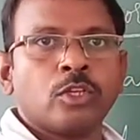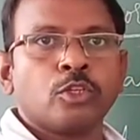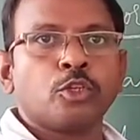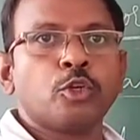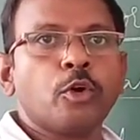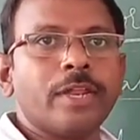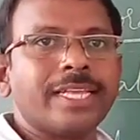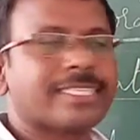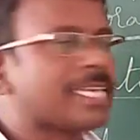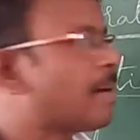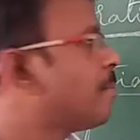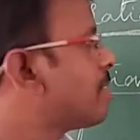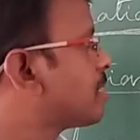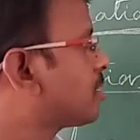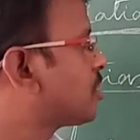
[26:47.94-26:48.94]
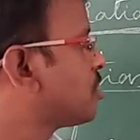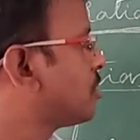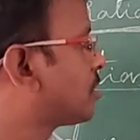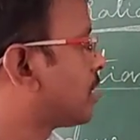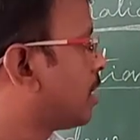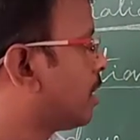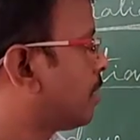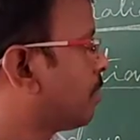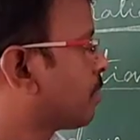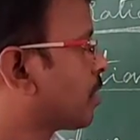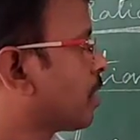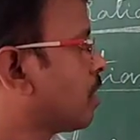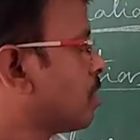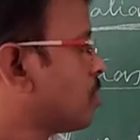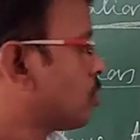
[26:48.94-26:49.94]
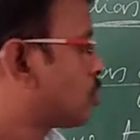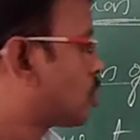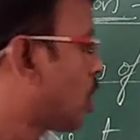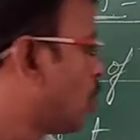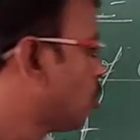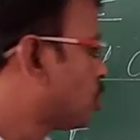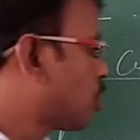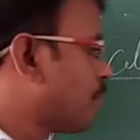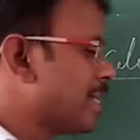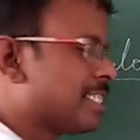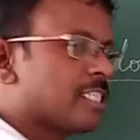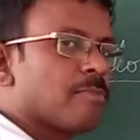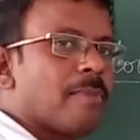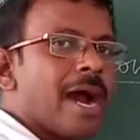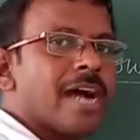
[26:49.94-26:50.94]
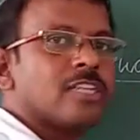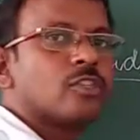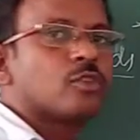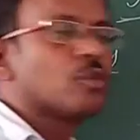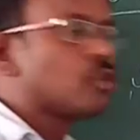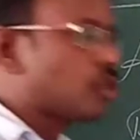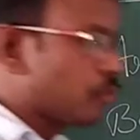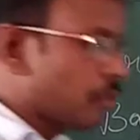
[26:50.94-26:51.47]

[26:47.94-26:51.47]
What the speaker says: During summer season, southwest monsoons